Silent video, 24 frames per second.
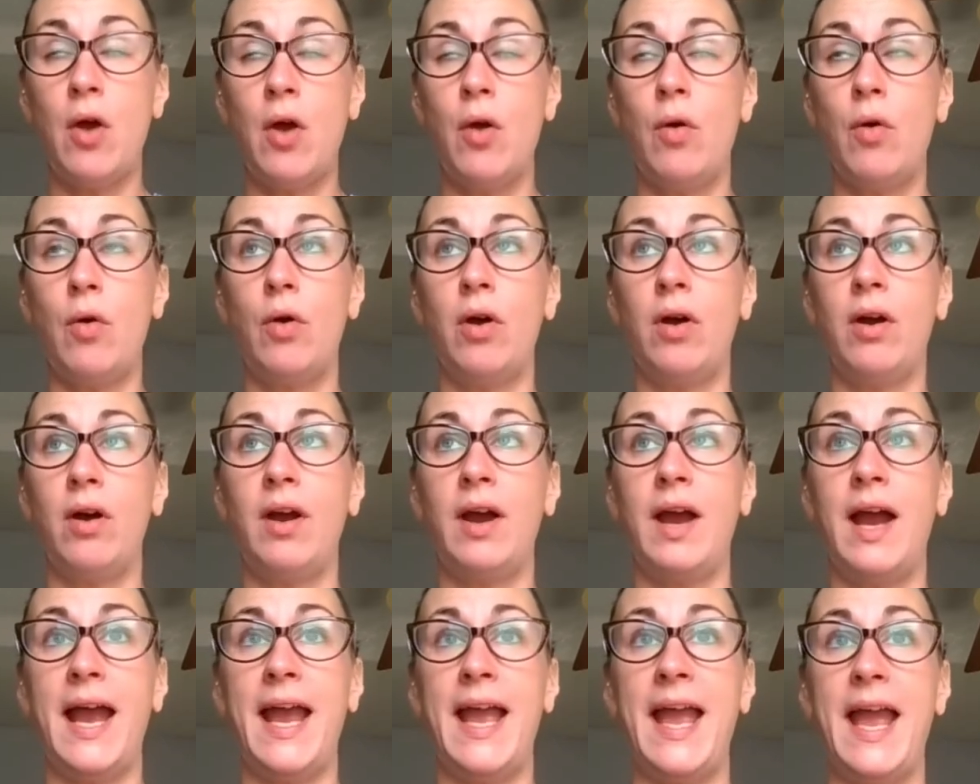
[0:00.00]

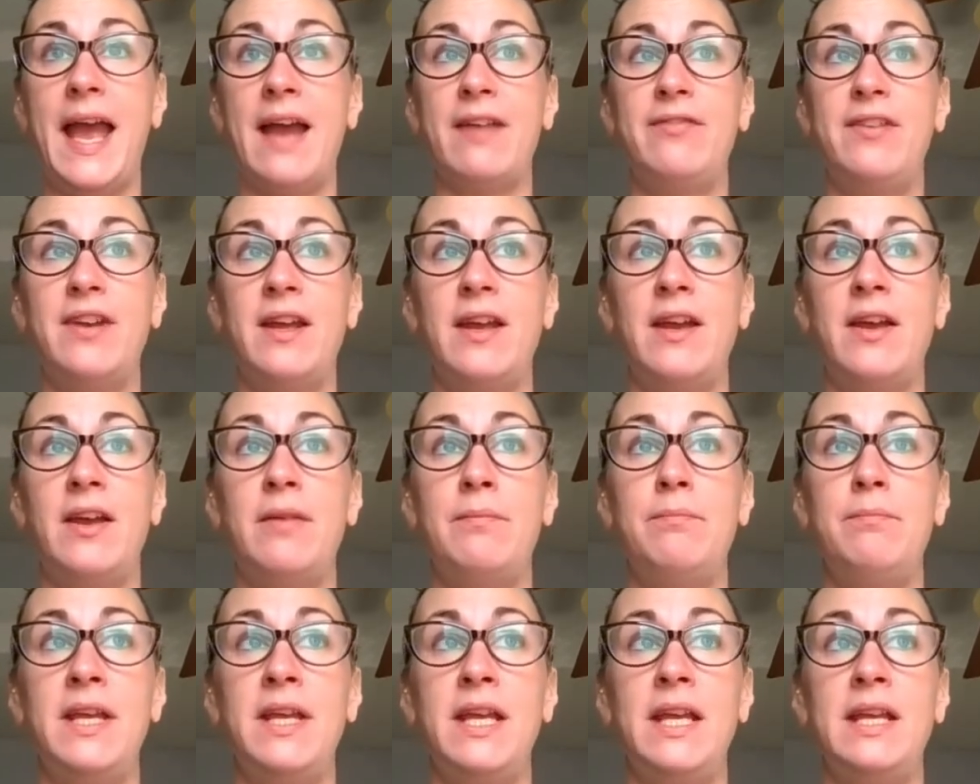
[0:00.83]
or I have to
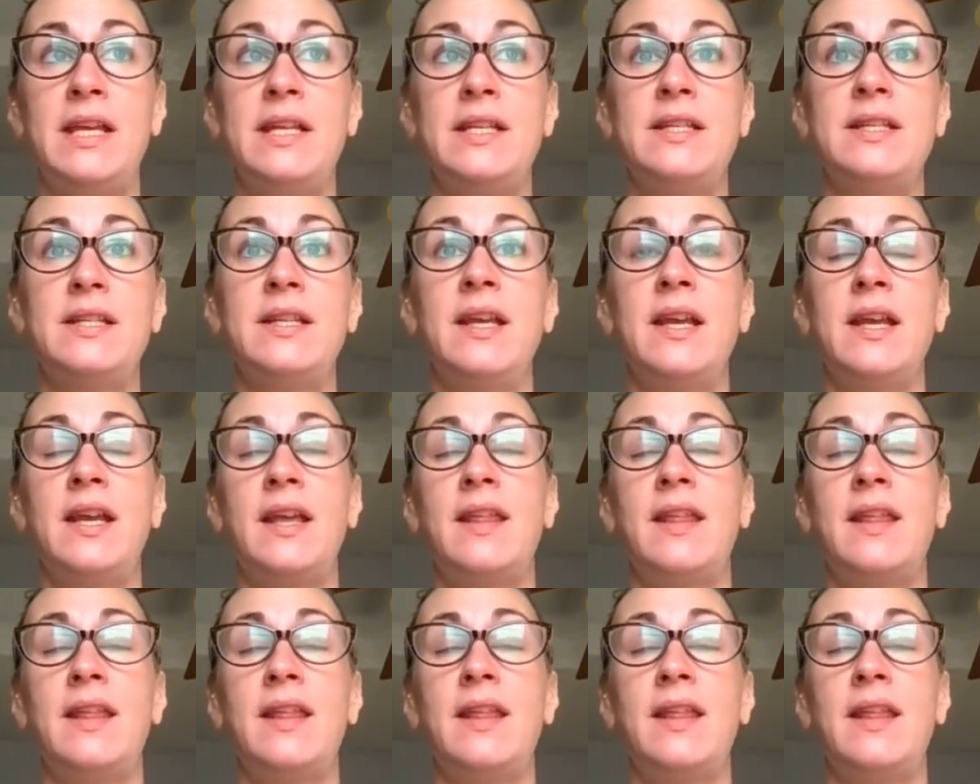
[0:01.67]
meet